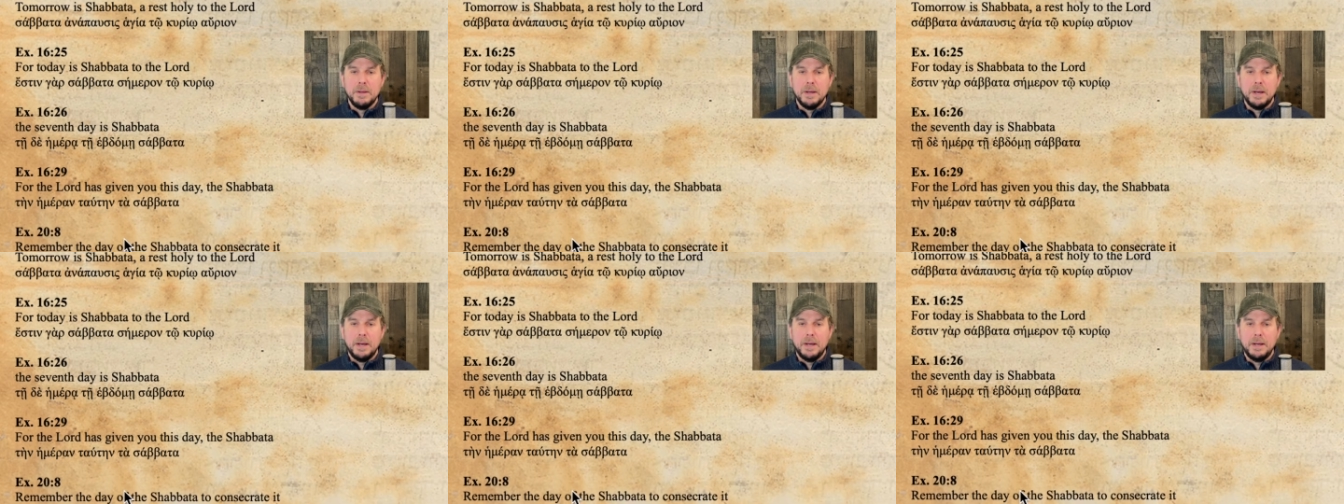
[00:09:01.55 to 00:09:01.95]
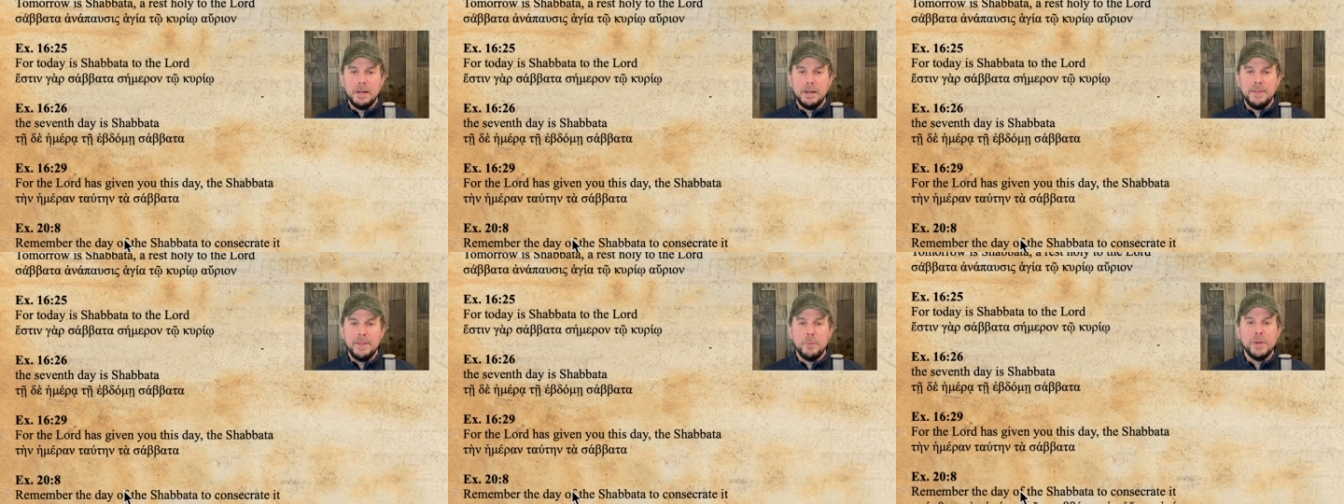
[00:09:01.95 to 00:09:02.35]
Uh,
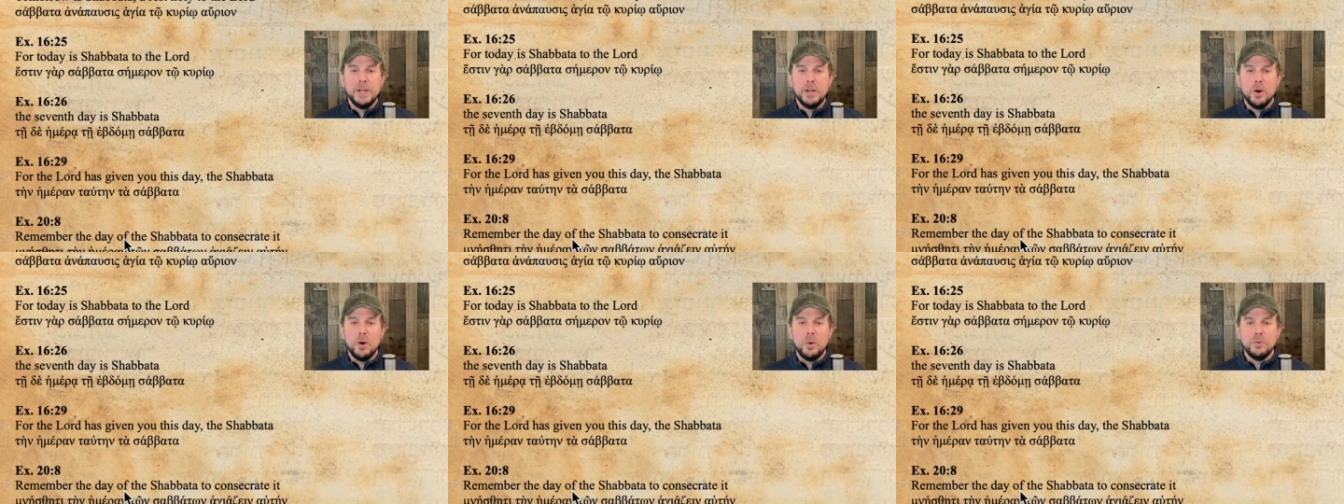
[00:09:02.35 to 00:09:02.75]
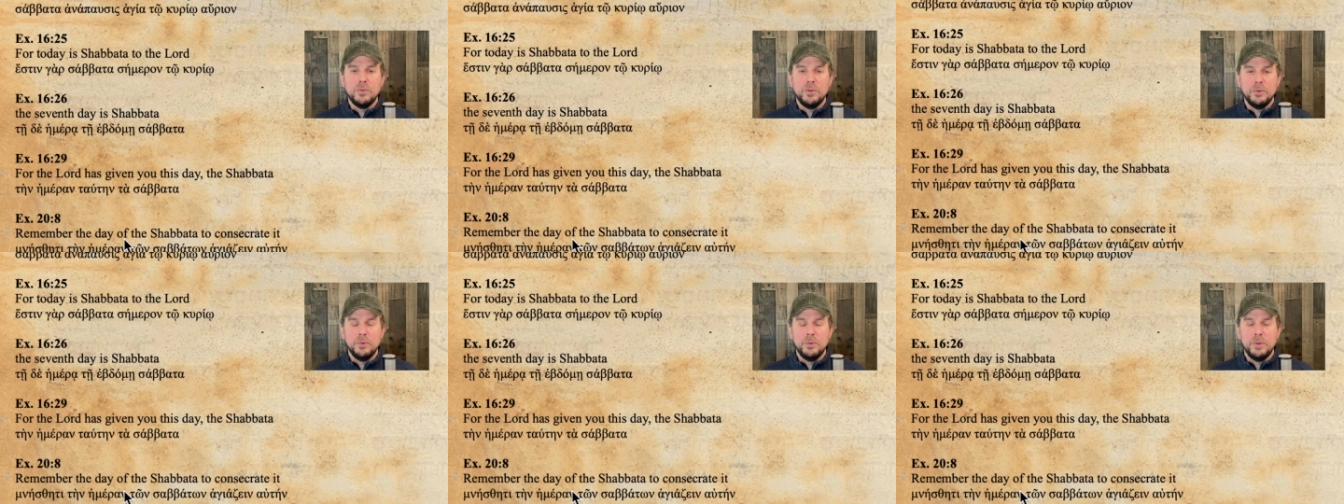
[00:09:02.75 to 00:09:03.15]
and then we go
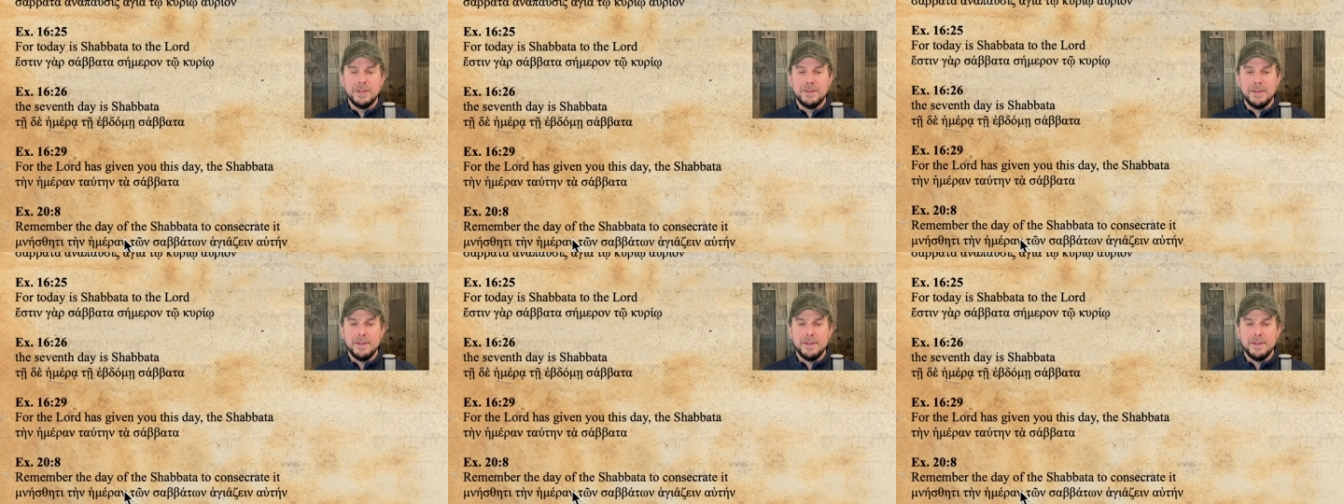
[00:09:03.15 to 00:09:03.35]
to the Ten